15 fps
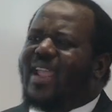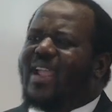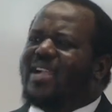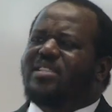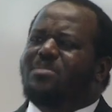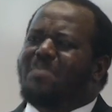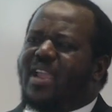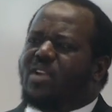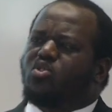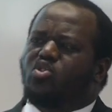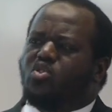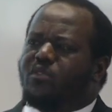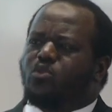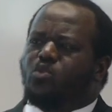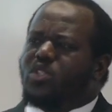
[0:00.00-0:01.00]
can't
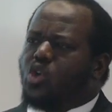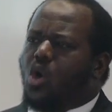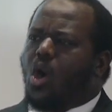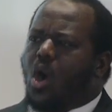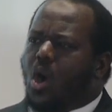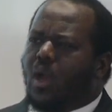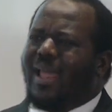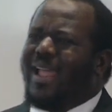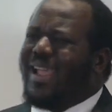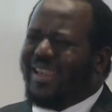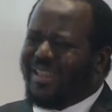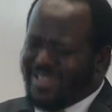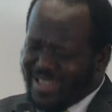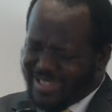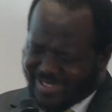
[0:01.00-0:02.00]
Microsoft, with all
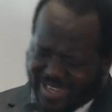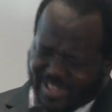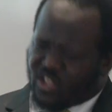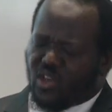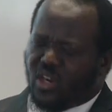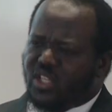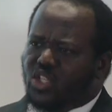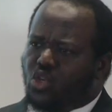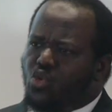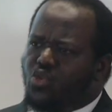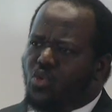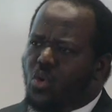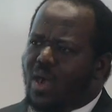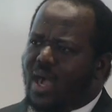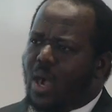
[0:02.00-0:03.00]
their technological
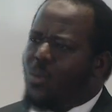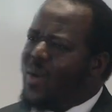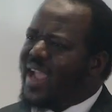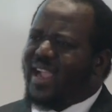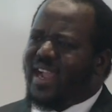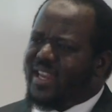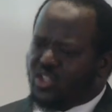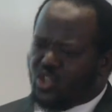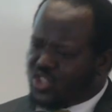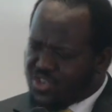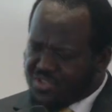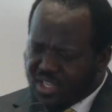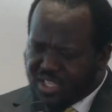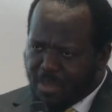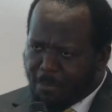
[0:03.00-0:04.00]
know how, why can't they just
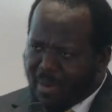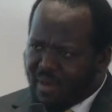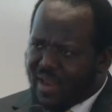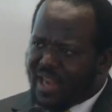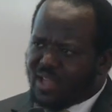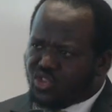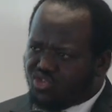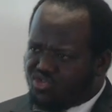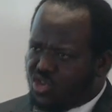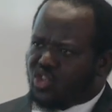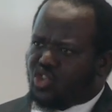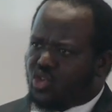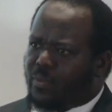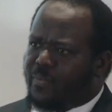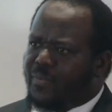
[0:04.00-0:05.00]
create a parallel
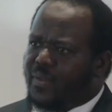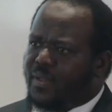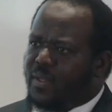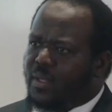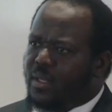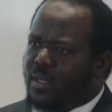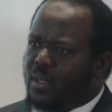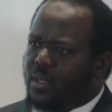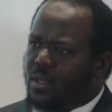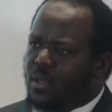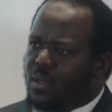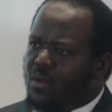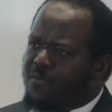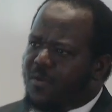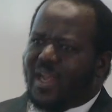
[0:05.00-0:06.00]
structure
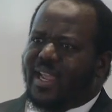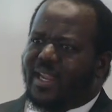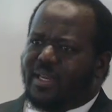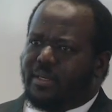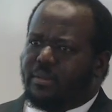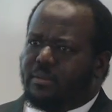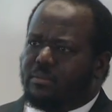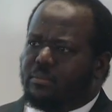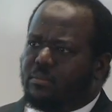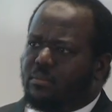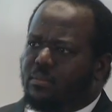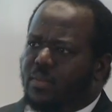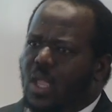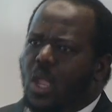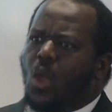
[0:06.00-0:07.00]
for LinkedIn?
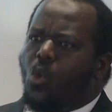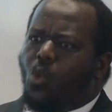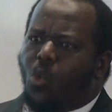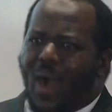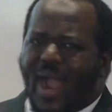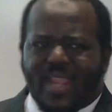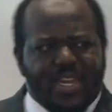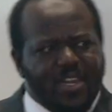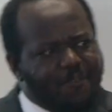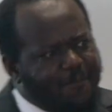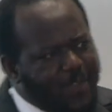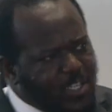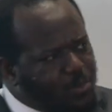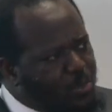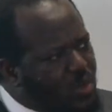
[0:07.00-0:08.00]
Why did
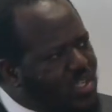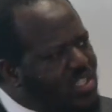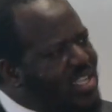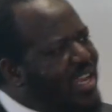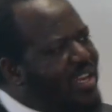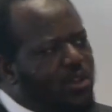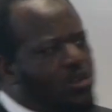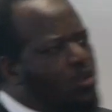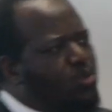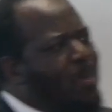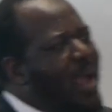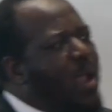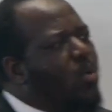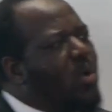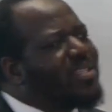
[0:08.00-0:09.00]
Facebook decide to
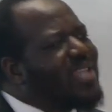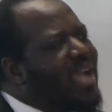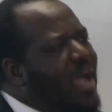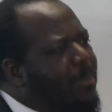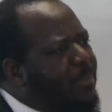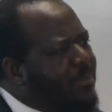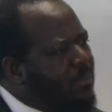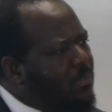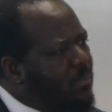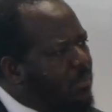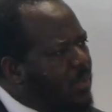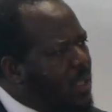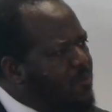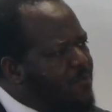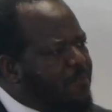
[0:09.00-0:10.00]
buy WhatsApp
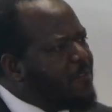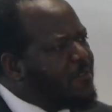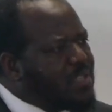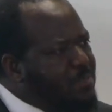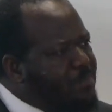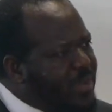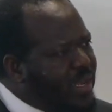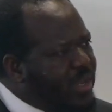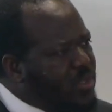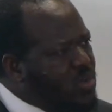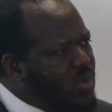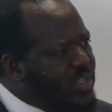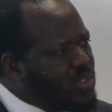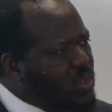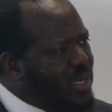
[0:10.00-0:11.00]
for 15 billion
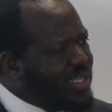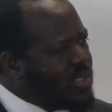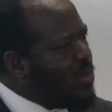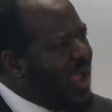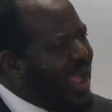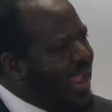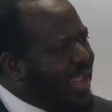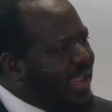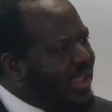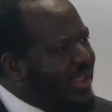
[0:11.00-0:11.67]
US dollars? Why?